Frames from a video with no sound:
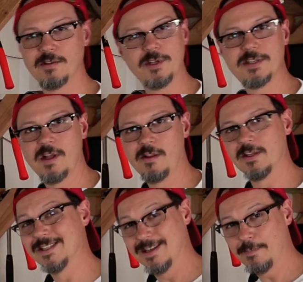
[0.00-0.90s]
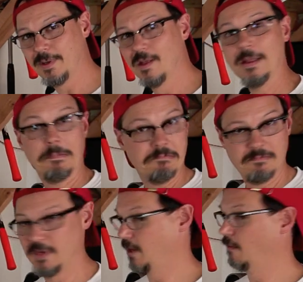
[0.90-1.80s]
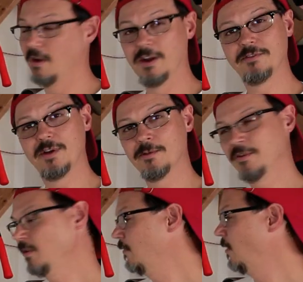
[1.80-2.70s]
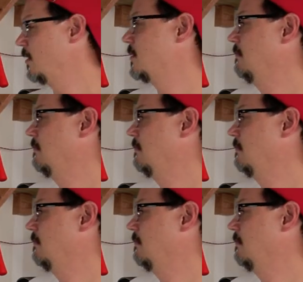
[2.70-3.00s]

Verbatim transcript: that we sell, the DIP, it'll run at 3.3 volts.